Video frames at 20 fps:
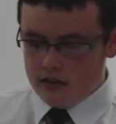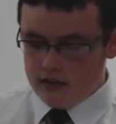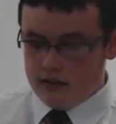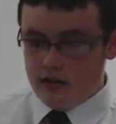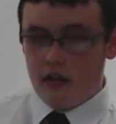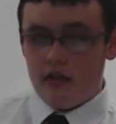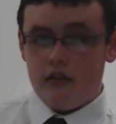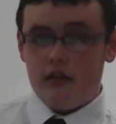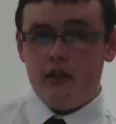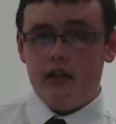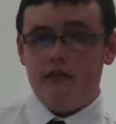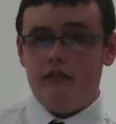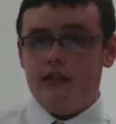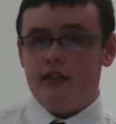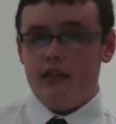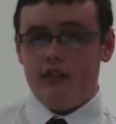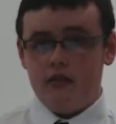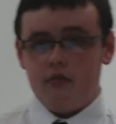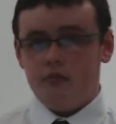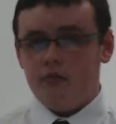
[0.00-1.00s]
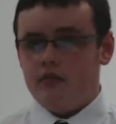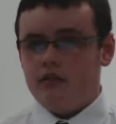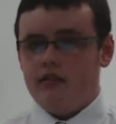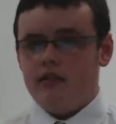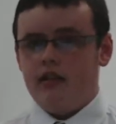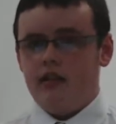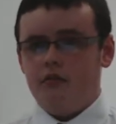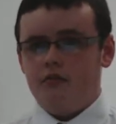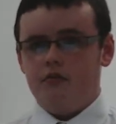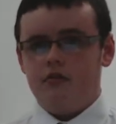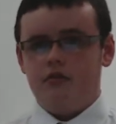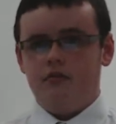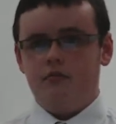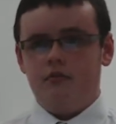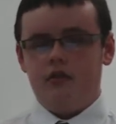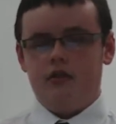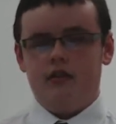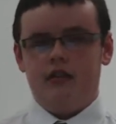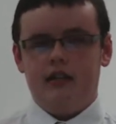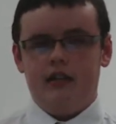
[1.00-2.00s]
so that if I didn't want to tell
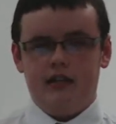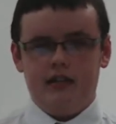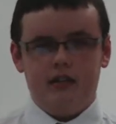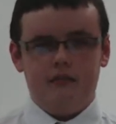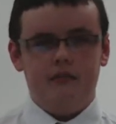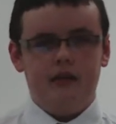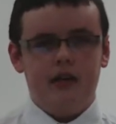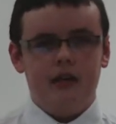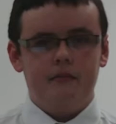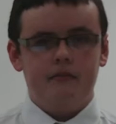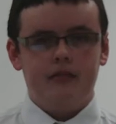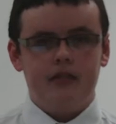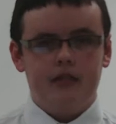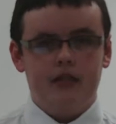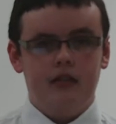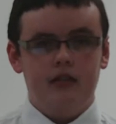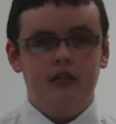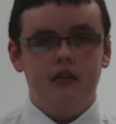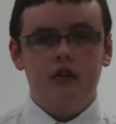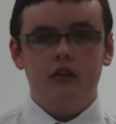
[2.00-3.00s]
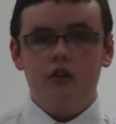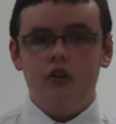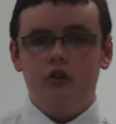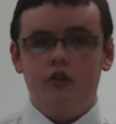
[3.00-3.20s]
someone I had epilepsy,